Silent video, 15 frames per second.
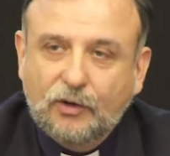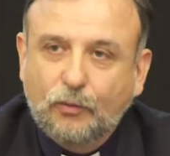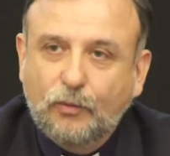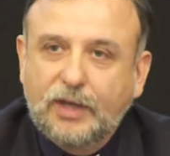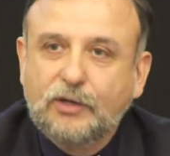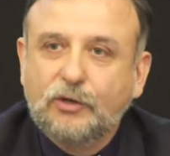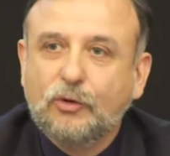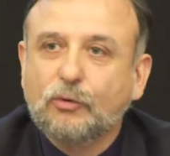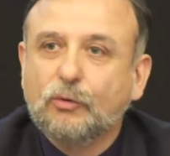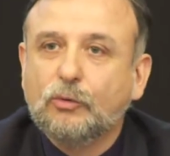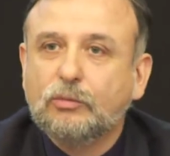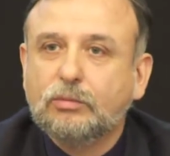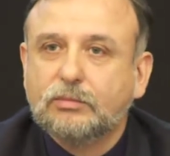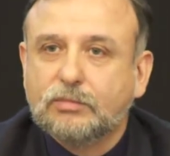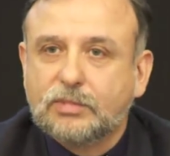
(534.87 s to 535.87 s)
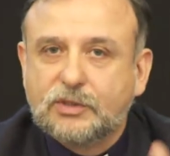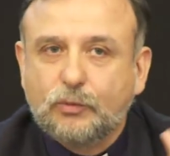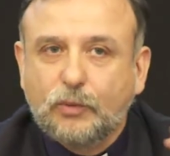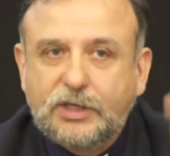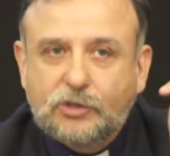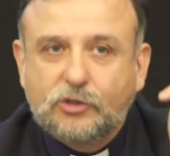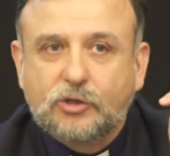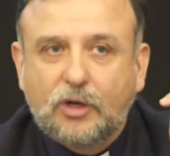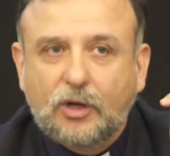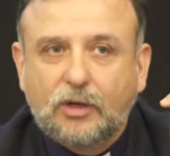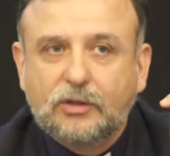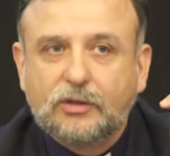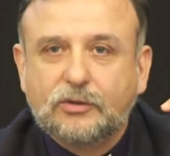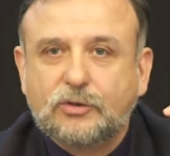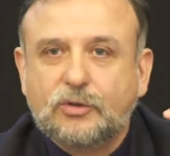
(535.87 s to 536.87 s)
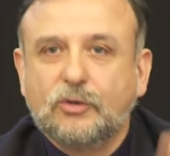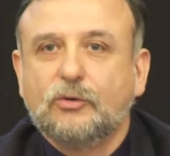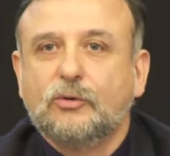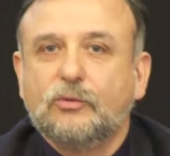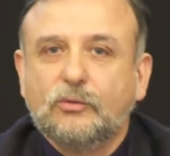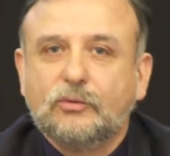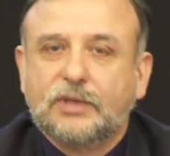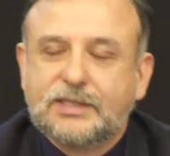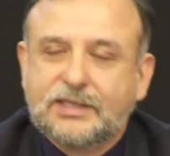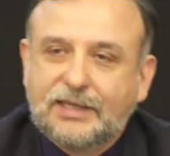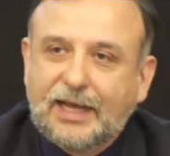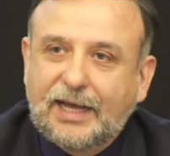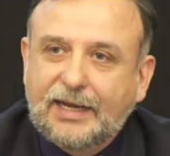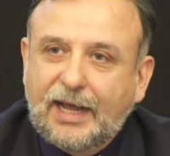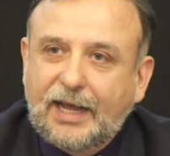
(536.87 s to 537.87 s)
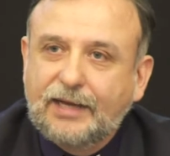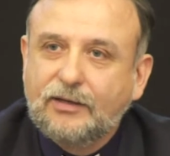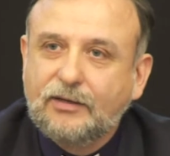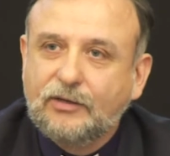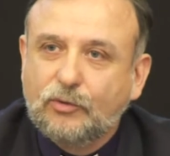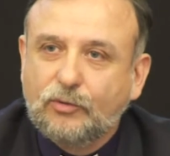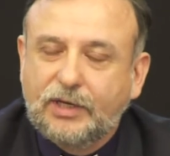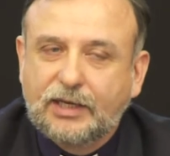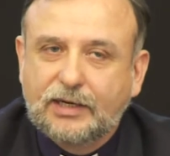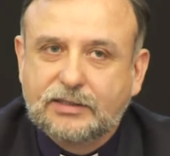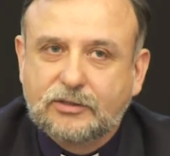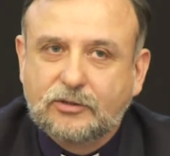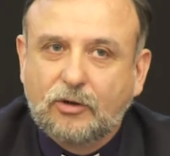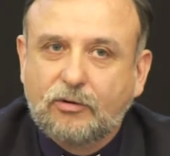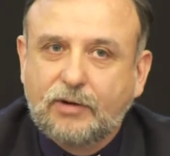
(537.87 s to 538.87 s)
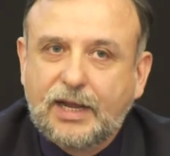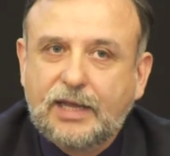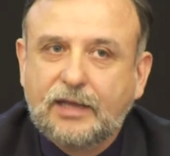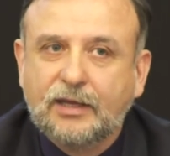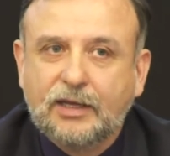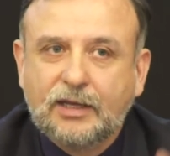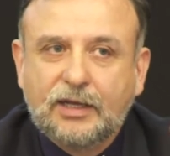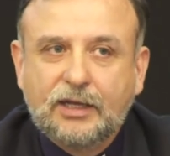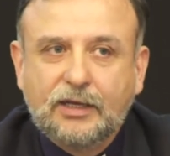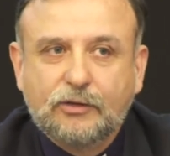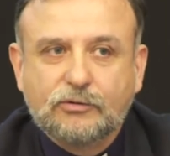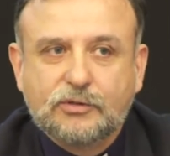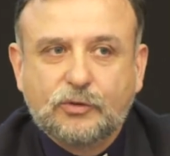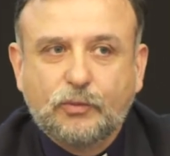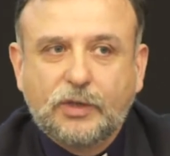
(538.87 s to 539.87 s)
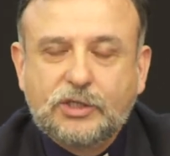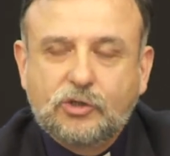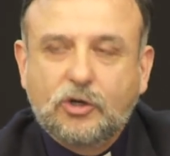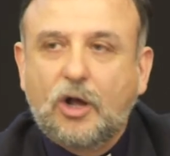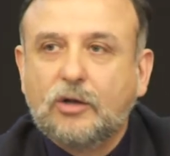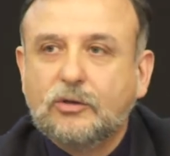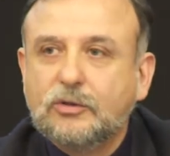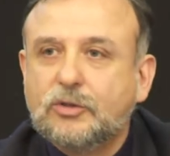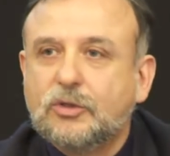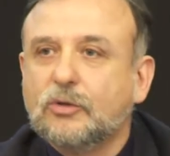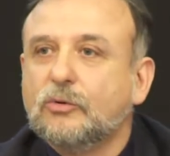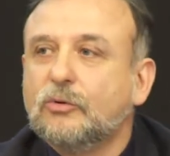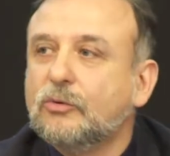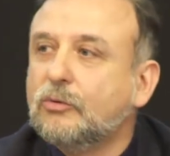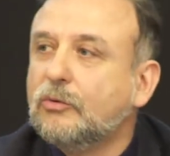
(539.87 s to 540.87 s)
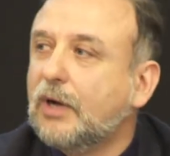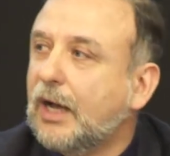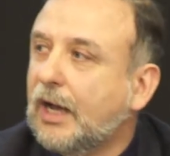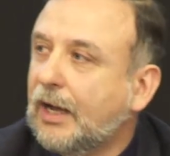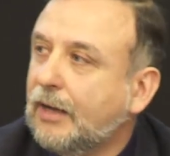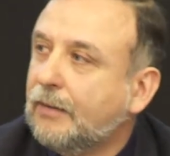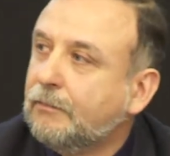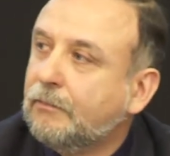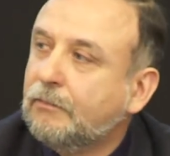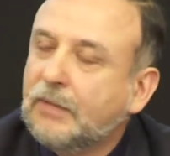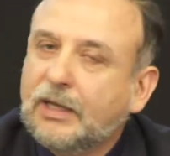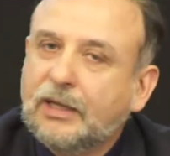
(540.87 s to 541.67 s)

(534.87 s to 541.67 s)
when you switch to the CNN, you hear a story, you switch on to Al